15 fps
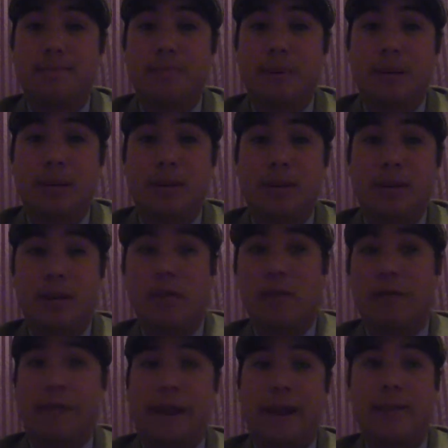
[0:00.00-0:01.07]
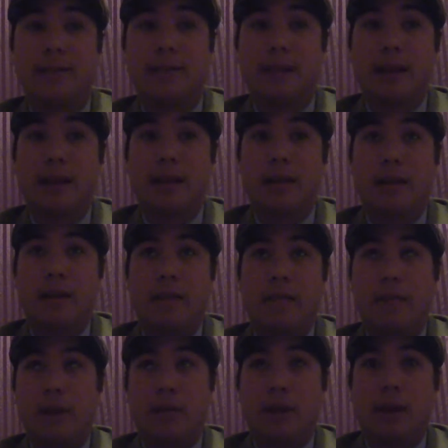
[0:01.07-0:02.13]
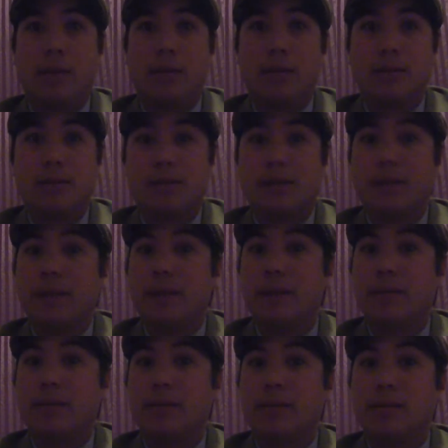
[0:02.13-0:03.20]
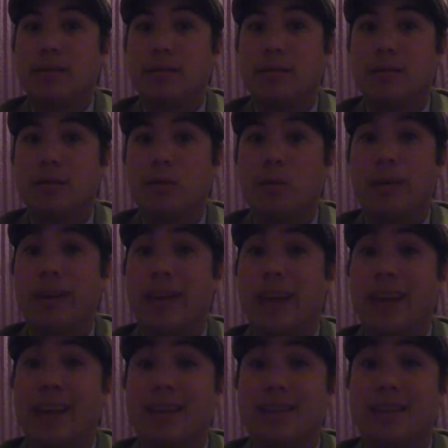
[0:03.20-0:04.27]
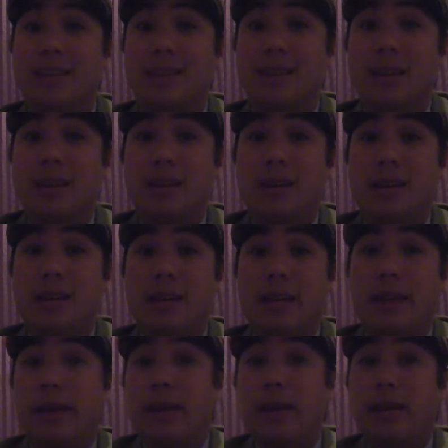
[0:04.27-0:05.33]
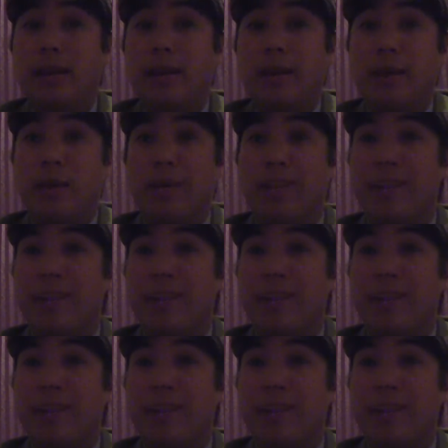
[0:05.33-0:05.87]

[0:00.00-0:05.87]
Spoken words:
because there are fans that have been around since the 70s or the 80s. They were